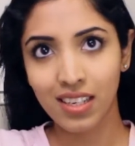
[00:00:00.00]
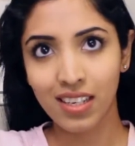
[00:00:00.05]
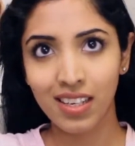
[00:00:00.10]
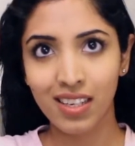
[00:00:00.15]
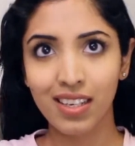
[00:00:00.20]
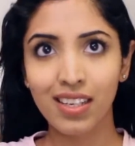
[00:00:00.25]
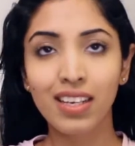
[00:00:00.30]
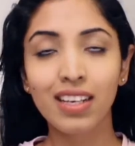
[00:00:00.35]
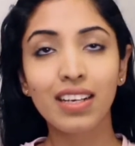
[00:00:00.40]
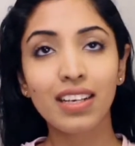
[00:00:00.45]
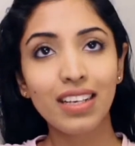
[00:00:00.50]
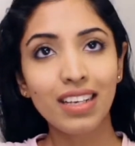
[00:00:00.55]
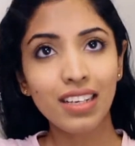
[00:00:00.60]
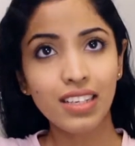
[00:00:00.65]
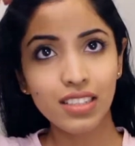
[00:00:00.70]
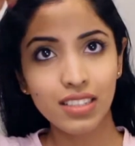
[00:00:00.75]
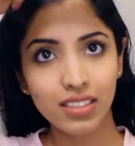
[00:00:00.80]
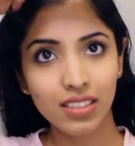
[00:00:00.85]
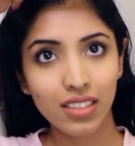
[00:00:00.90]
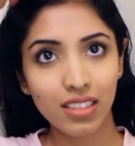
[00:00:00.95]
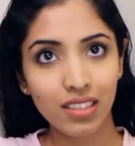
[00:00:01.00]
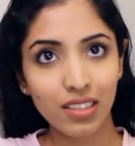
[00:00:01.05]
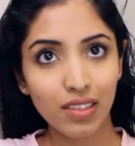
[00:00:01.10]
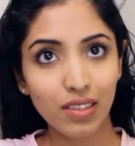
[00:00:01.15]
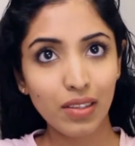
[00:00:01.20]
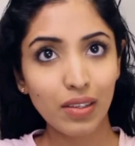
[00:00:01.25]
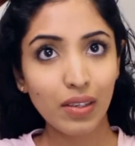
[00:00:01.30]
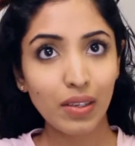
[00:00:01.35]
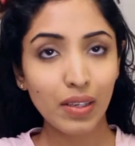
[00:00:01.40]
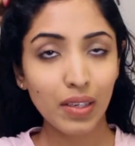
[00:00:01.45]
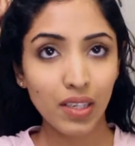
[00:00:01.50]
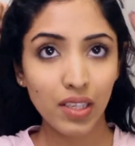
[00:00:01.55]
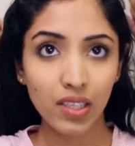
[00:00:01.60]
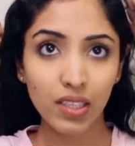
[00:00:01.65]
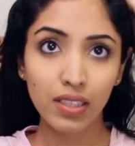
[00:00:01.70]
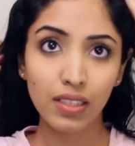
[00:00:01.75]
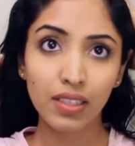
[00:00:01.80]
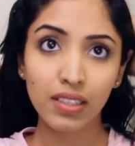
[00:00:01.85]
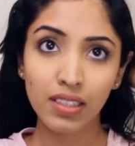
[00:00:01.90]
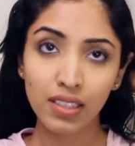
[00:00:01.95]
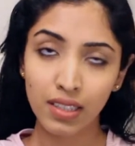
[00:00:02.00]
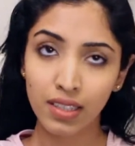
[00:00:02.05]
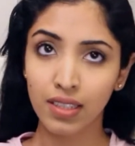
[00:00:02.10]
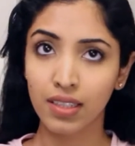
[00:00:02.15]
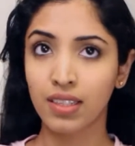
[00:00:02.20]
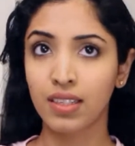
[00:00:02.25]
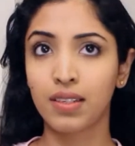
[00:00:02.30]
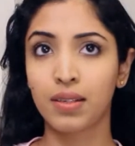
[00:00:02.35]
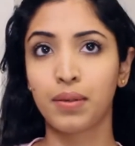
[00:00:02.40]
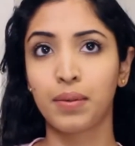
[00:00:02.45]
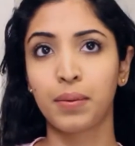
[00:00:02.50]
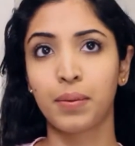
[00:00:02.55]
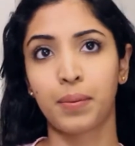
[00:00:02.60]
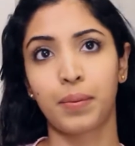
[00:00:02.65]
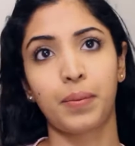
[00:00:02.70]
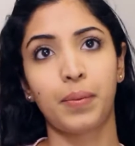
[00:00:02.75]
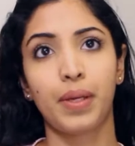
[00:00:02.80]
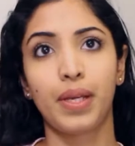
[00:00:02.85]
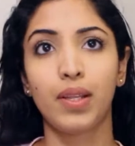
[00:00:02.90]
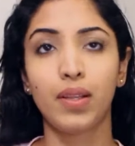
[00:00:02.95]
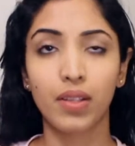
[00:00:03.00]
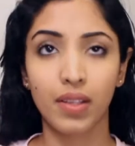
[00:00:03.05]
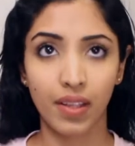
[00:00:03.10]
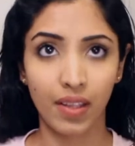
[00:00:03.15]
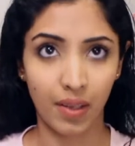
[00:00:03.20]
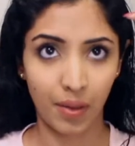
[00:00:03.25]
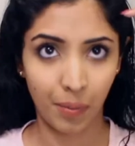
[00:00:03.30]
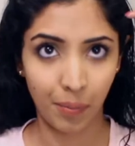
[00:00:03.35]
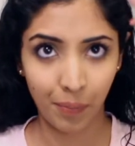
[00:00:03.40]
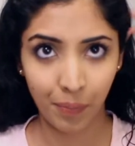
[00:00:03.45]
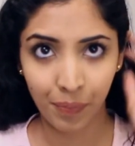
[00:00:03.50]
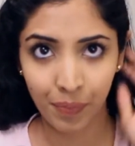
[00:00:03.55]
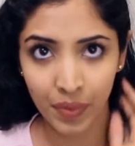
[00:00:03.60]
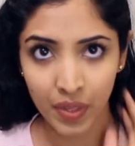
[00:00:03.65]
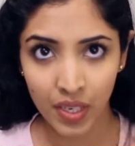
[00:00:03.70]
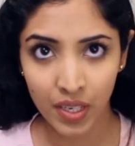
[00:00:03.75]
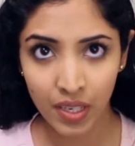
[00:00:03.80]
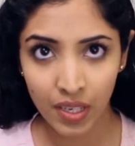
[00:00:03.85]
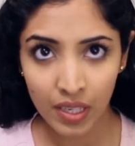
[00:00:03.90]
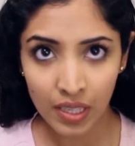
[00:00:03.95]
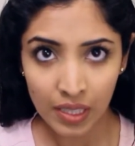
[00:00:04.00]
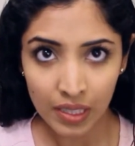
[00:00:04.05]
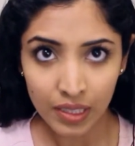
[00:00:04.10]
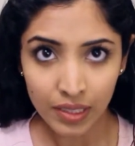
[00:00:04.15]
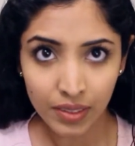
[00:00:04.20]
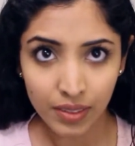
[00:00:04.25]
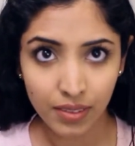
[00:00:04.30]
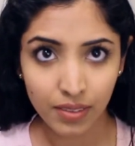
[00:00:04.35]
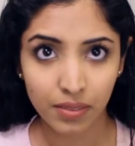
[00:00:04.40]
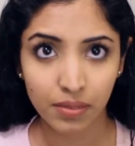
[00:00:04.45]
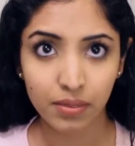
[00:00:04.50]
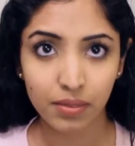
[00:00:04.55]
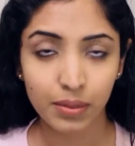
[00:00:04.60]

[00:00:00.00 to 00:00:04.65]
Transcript: You can also straighten it and cut, but I would recommend just wet your hair and do it.